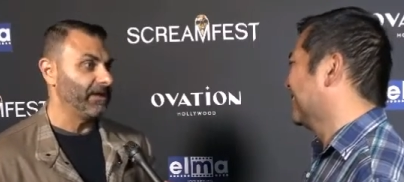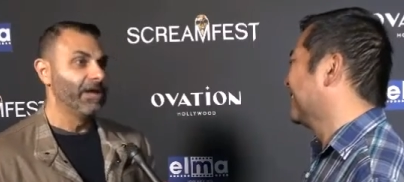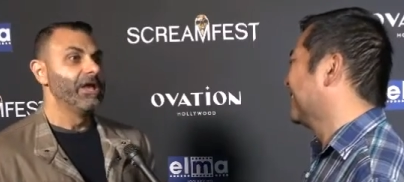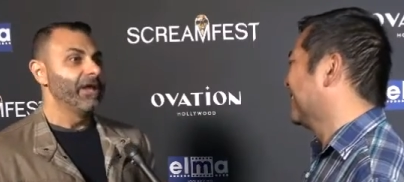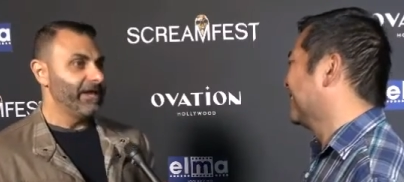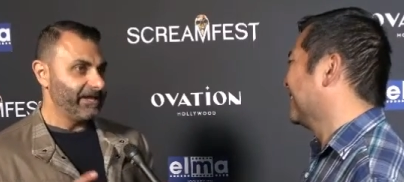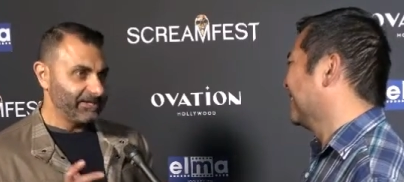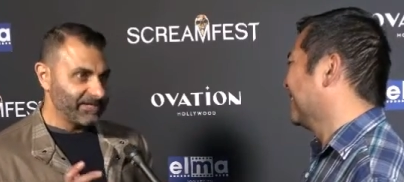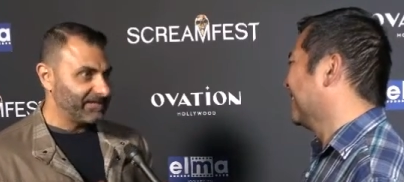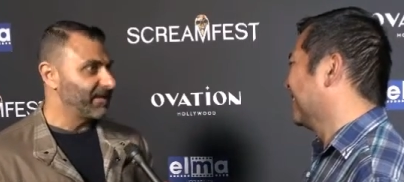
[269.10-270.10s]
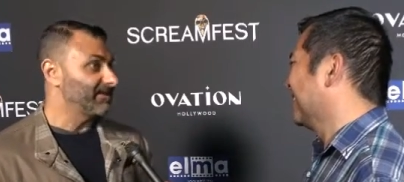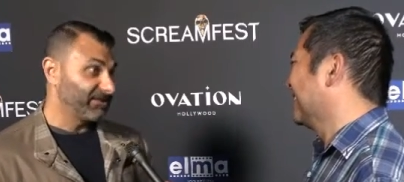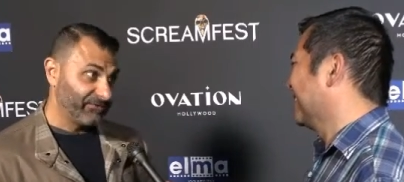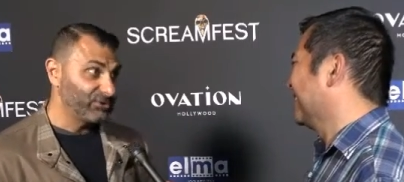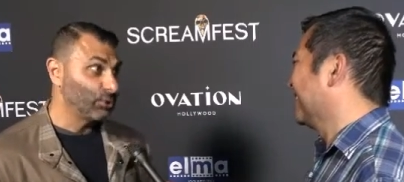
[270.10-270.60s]
Speaker 1: me. It is a
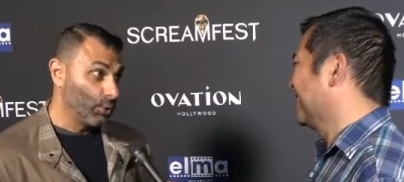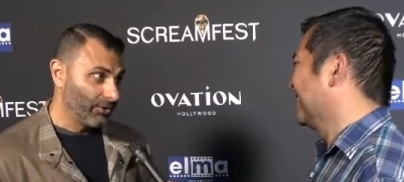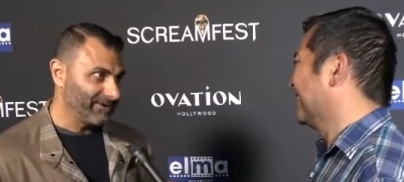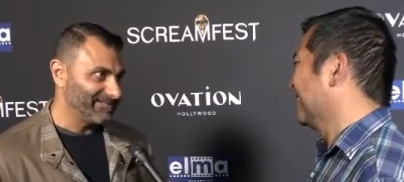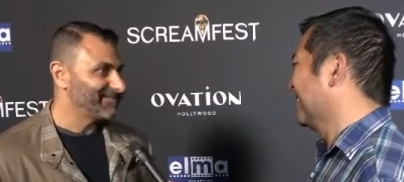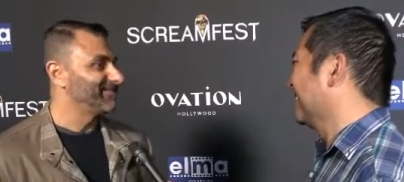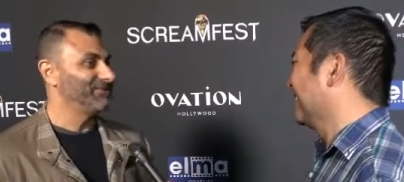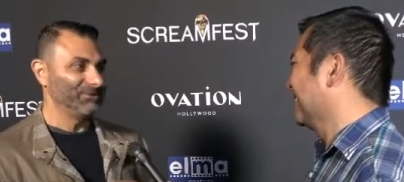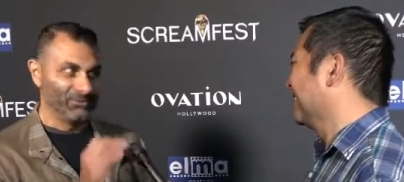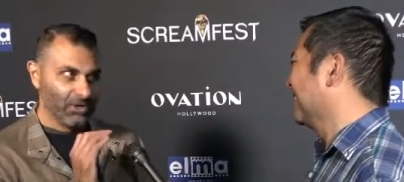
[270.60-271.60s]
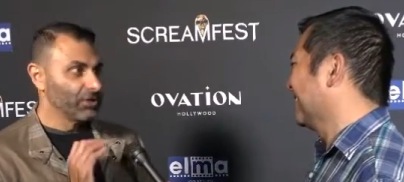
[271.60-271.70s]
test of endurance to